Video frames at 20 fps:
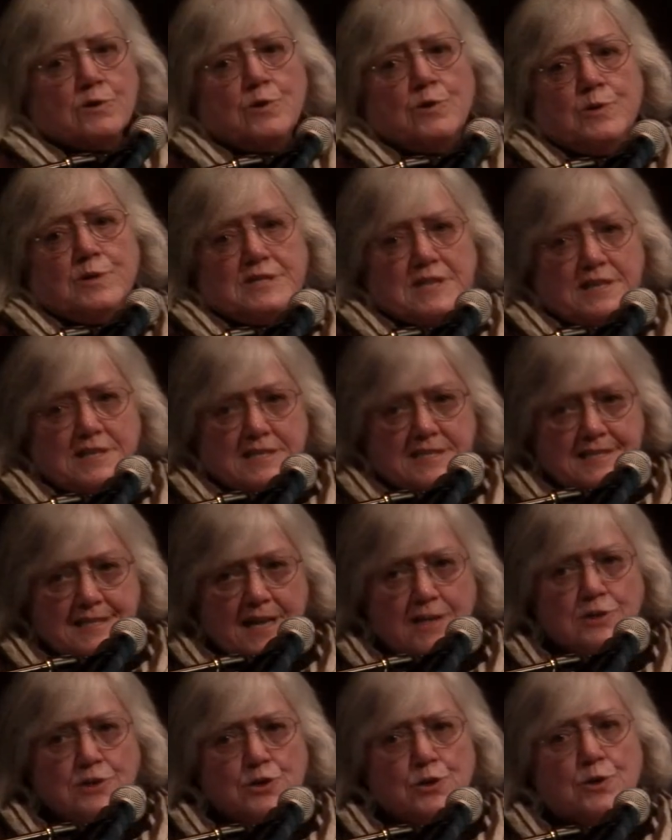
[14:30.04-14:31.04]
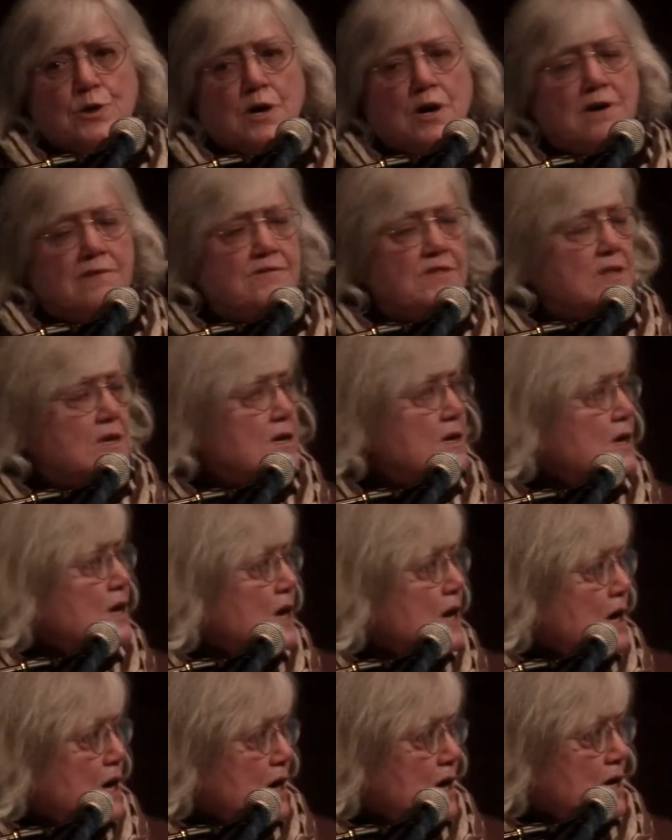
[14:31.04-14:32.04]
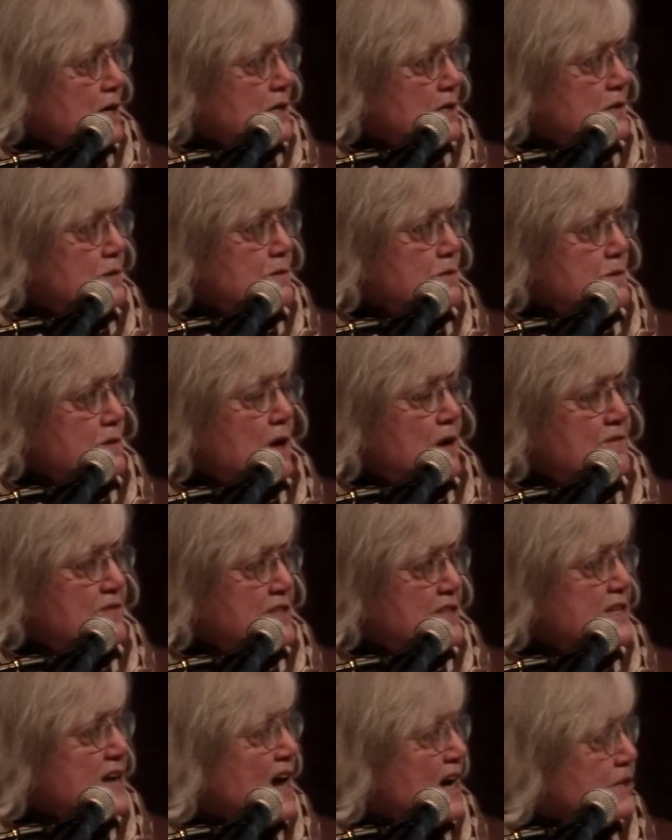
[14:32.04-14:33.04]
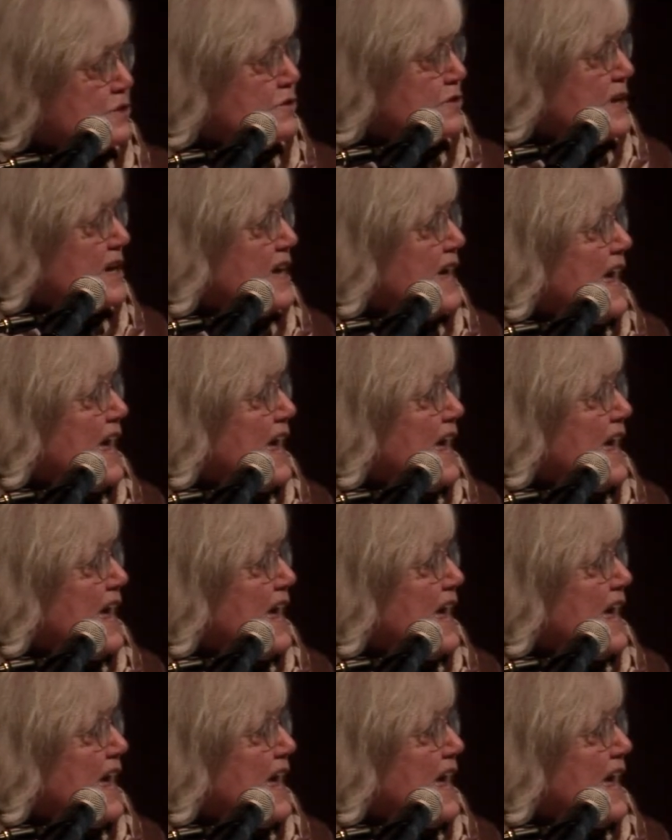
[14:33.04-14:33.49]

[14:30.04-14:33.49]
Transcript: who is at the center of the, uh, of the Tantra,